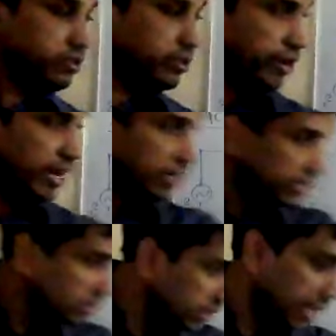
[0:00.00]

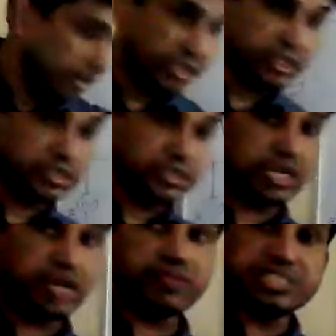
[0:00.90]
Reactance and resistance
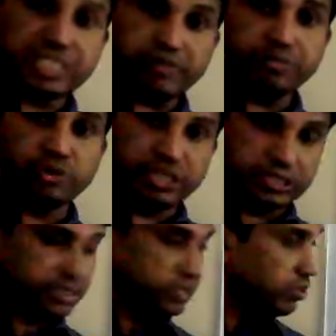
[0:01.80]
are having the same
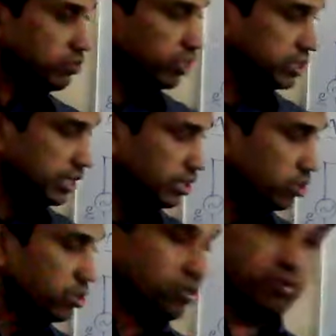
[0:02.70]
units. What is that?
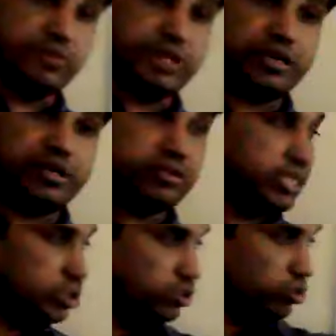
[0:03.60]
Omega.
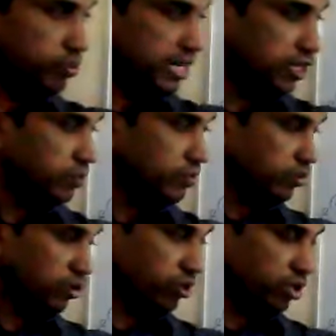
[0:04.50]
That is omega
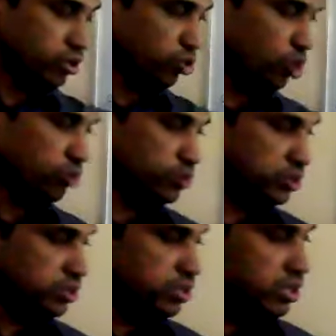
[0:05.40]
or
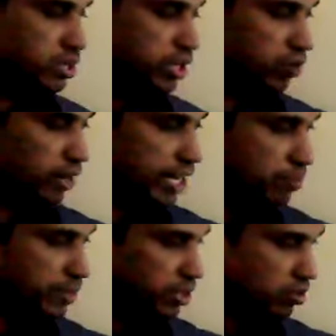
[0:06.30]
ohms. Now what
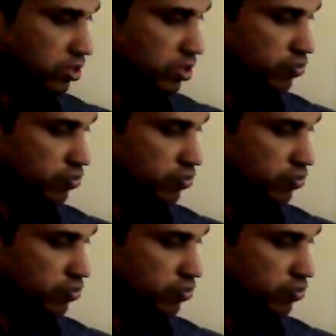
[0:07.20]
happened now?